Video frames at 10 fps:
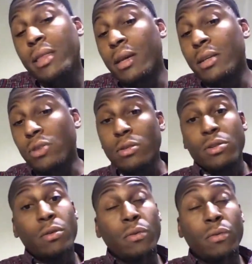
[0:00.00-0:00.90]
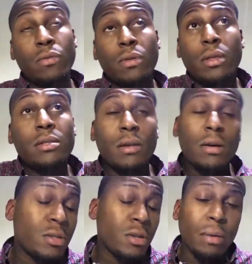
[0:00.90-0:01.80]
there's also there's
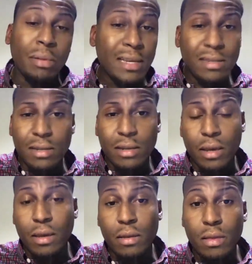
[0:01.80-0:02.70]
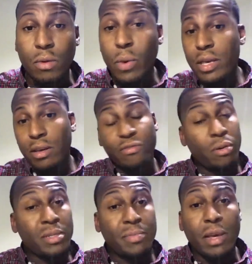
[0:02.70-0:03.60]
also a blessing in the way your firm
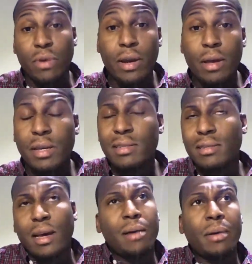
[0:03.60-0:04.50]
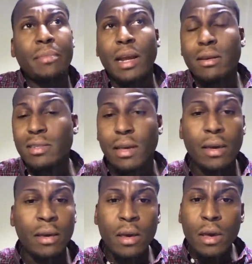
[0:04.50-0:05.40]
is being ran because tom i mean i'll say
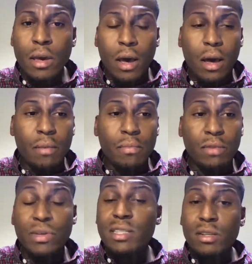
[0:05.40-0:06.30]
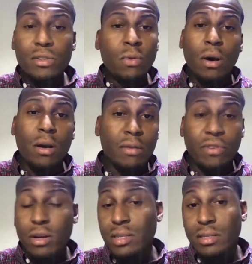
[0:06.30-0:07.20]
um, the reason you are
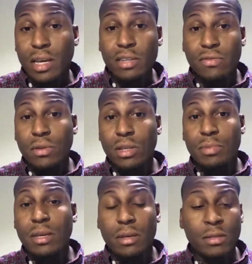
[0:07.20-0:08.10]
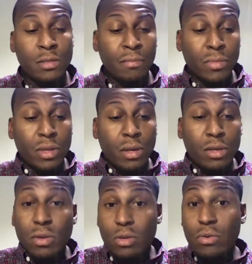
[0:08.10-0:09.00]
very successful is because you,
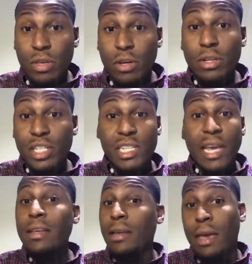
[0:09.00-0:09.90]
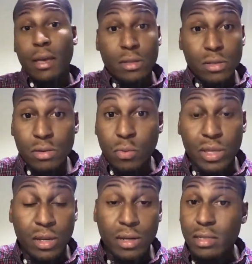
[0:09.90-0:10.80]
you you're shaking hands with your
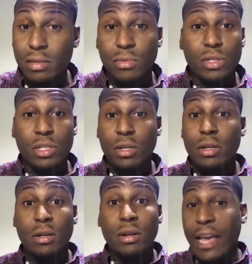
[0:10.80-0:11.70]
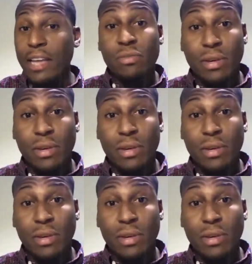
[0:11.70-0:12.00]
customers you're answering